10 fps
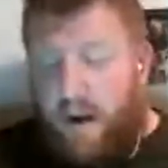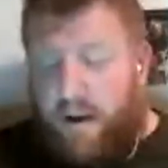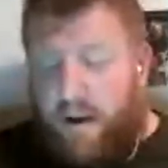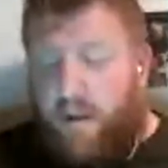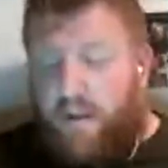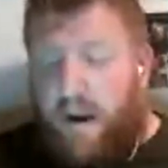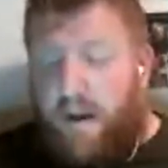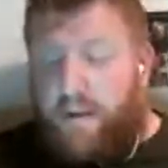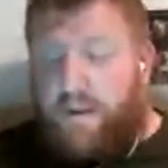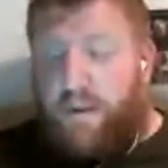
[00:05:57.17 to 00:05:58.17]
Now, the
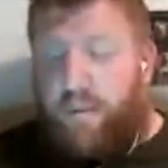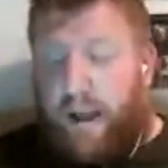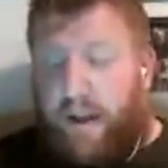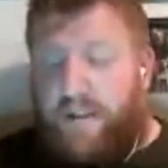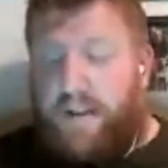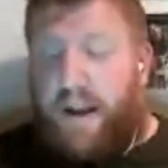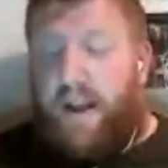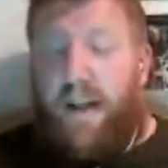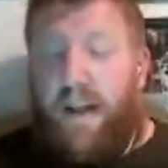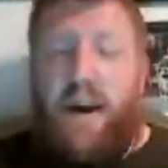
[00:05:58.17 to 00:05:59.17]
other two relics that I
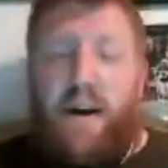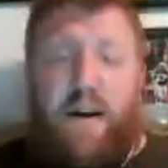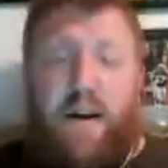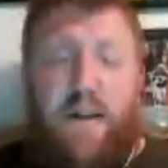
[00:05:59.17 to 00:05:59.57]
like